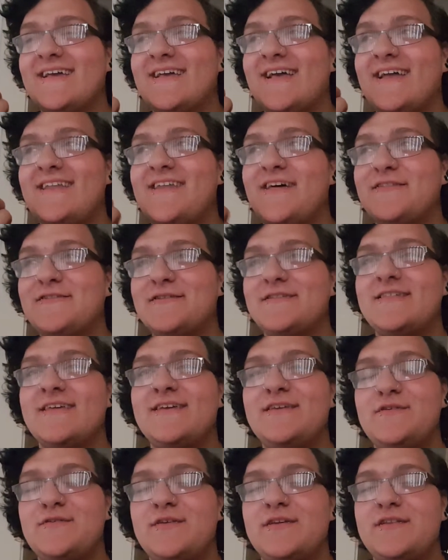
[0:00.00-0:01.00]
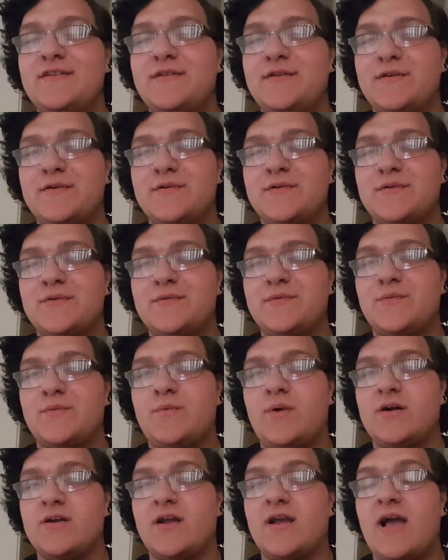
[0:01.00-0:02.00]
Another thing you can do
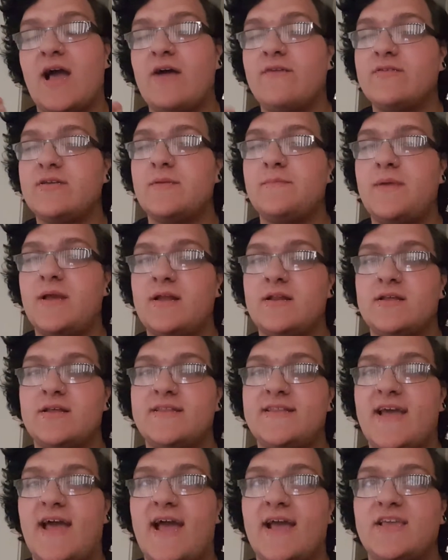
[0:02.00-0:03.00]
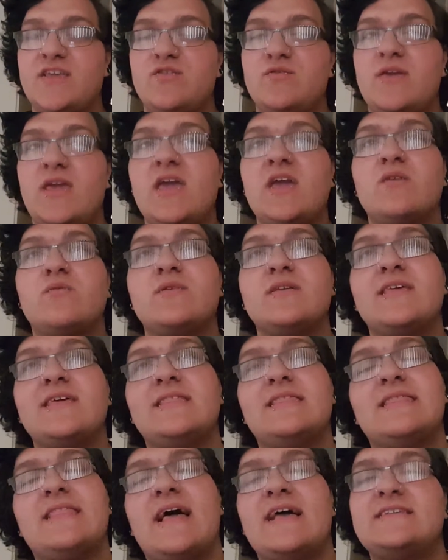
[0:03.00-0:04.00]
while you're having a panic attack, you can't really
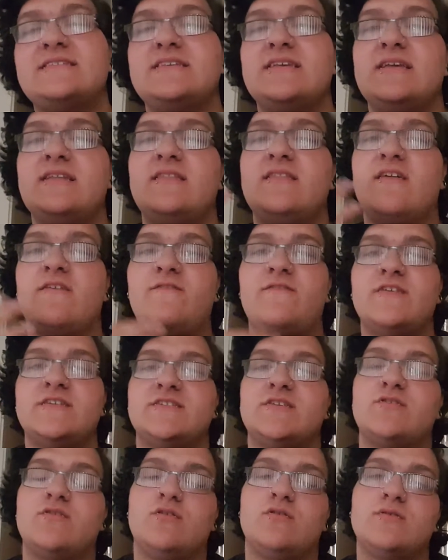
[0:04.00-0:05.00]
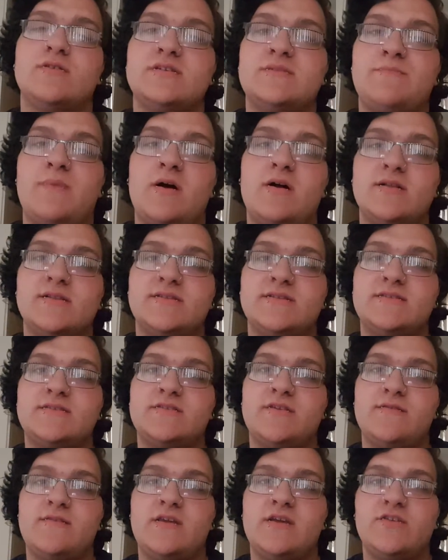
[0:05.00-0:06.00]
lessen the physical response
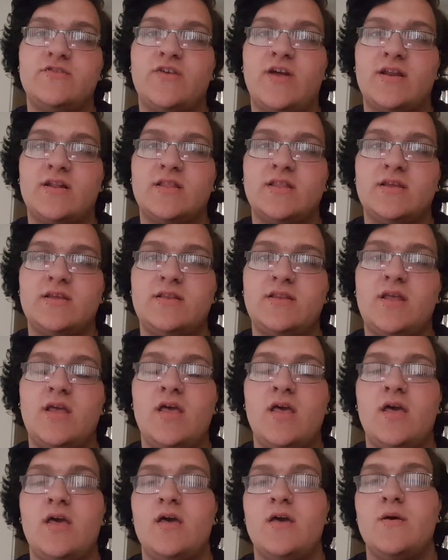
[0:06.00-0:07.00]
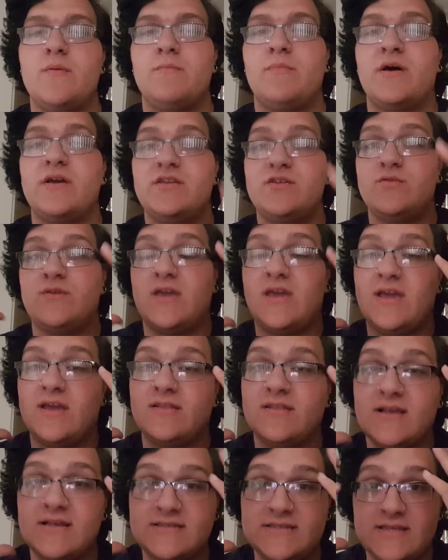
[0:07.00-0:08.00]
to the adrenaline, but you
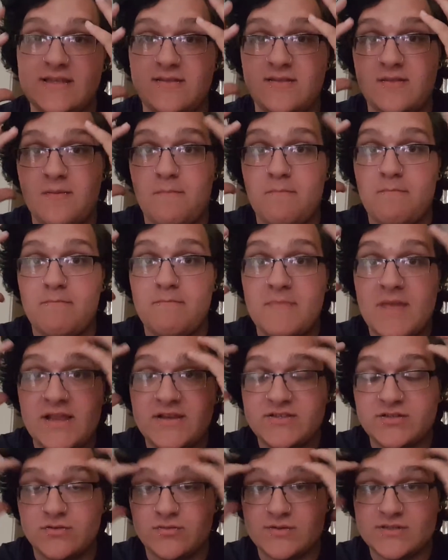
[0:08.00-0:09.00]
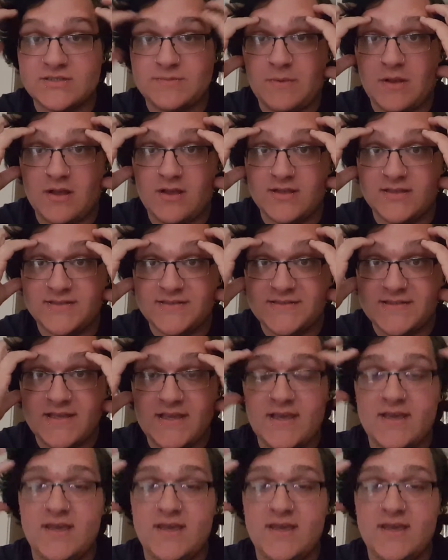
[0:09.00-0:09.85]
can lessen the mental response.